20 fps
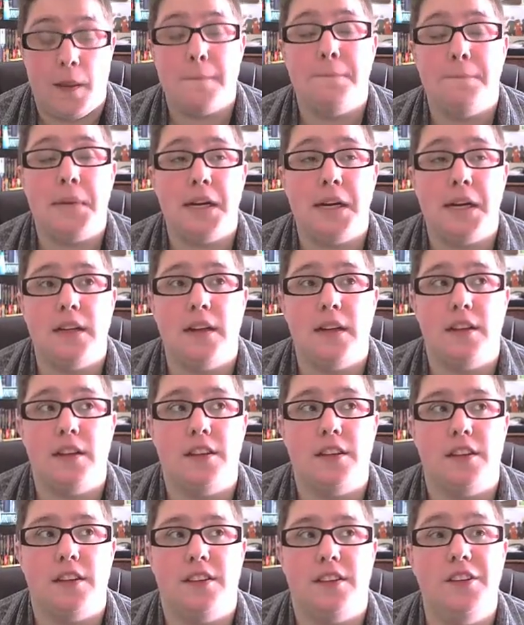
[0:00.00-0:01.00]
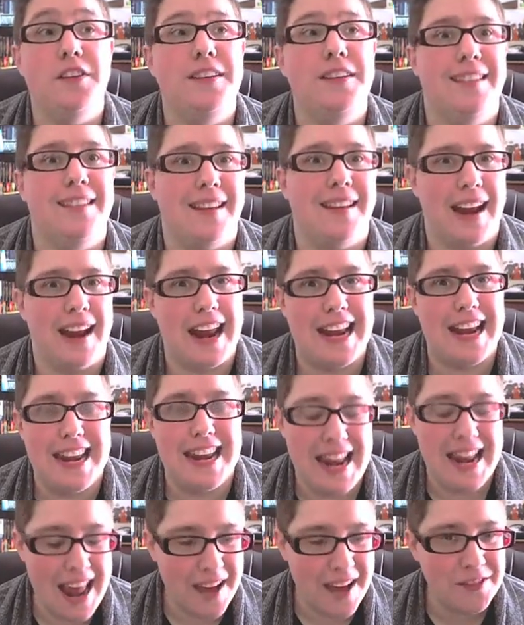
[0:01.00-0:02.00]
But the series that I
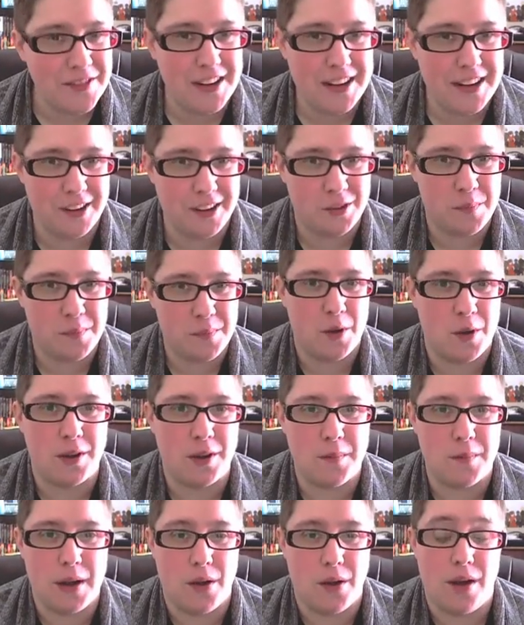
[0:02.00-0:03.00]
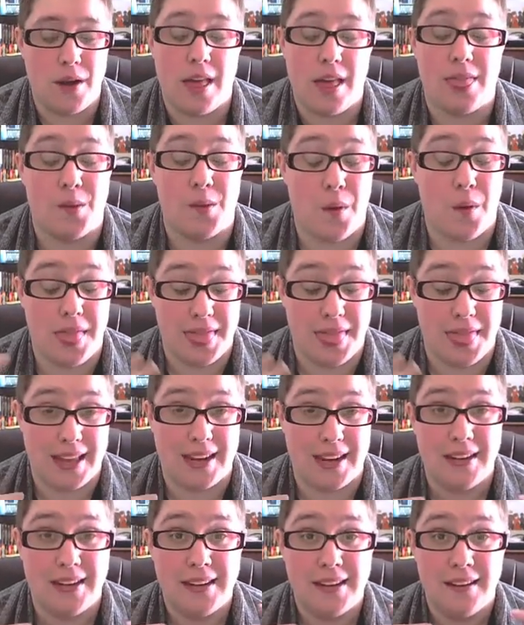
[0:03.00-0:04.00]
never hear spoken about, and the one
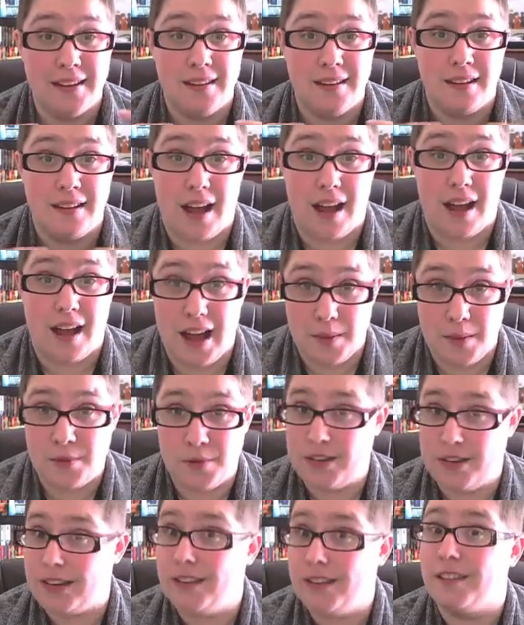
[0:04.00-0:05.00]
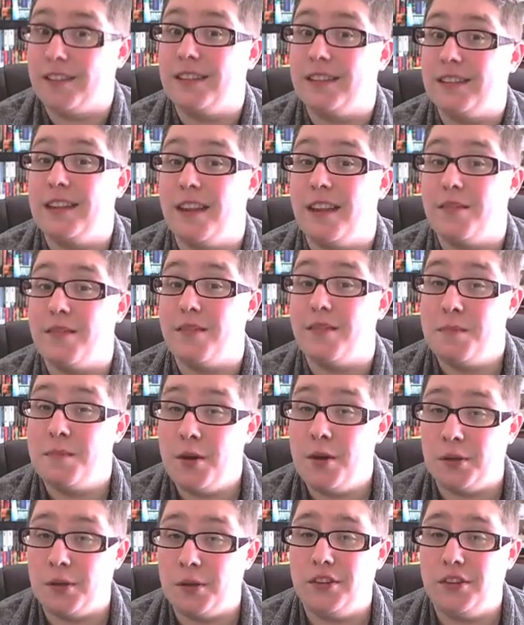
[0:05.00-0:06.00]
that I particularly love the
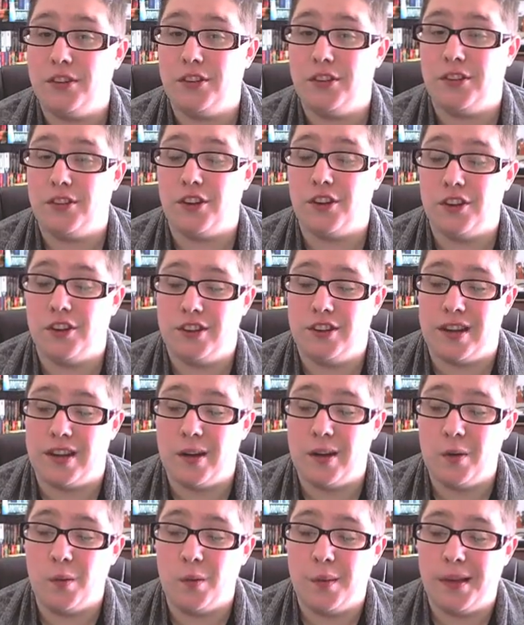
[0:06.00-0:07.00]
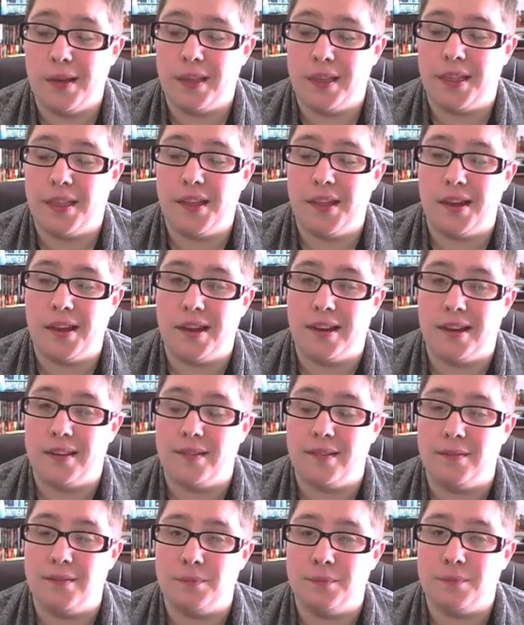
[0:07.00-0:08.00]
most, starts out with
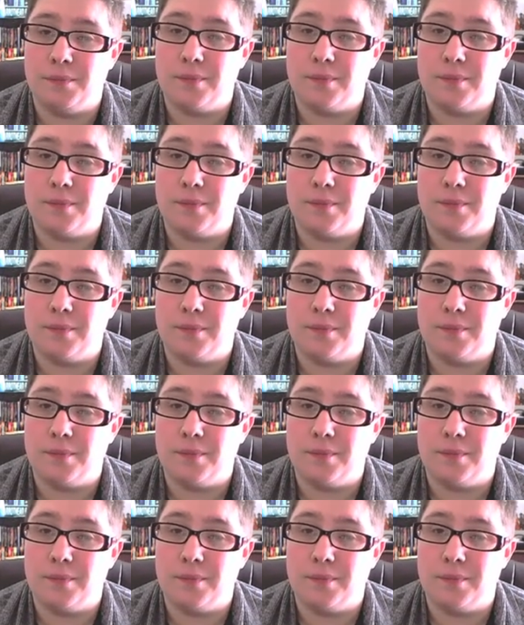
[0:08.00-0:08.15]
The